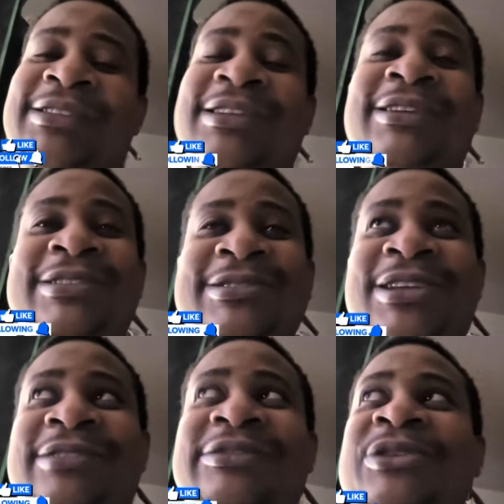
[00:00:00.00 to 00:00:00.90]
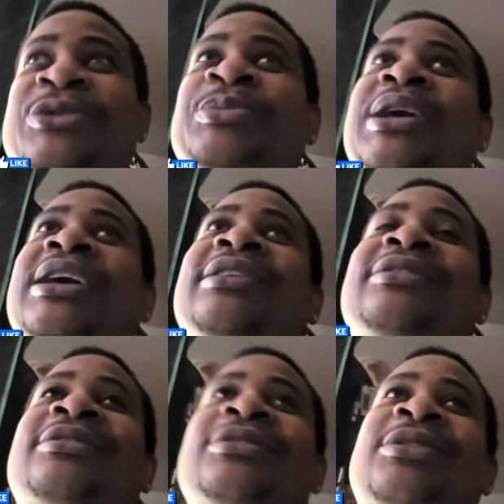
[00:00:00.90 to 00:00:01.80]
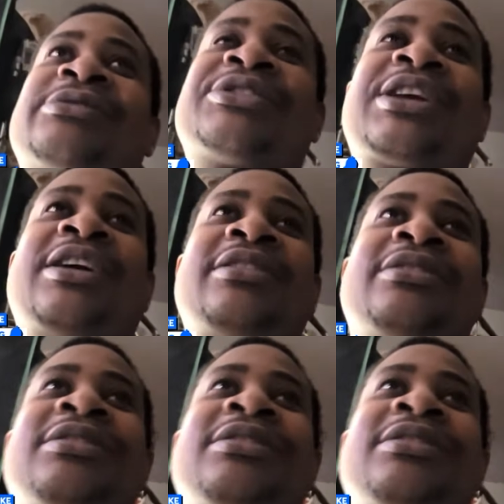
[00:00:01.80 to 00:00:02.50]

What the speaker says: "No, these are first pets, together."